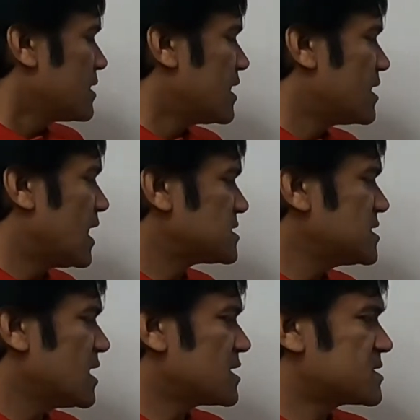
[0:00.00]
Then
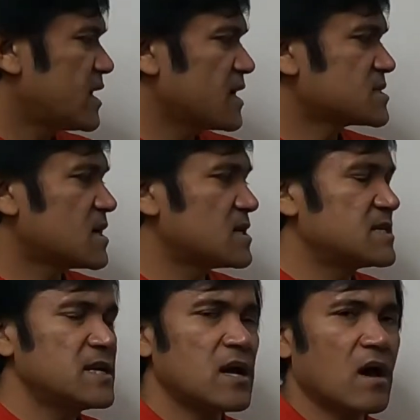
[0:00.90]
Nazia takes her
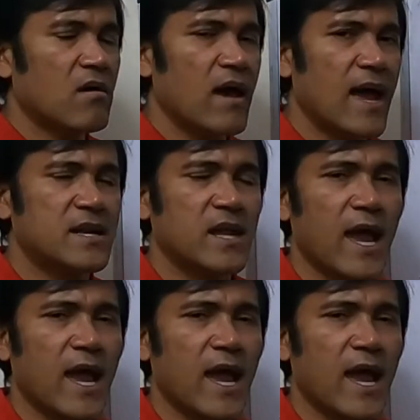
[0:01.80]
dinner at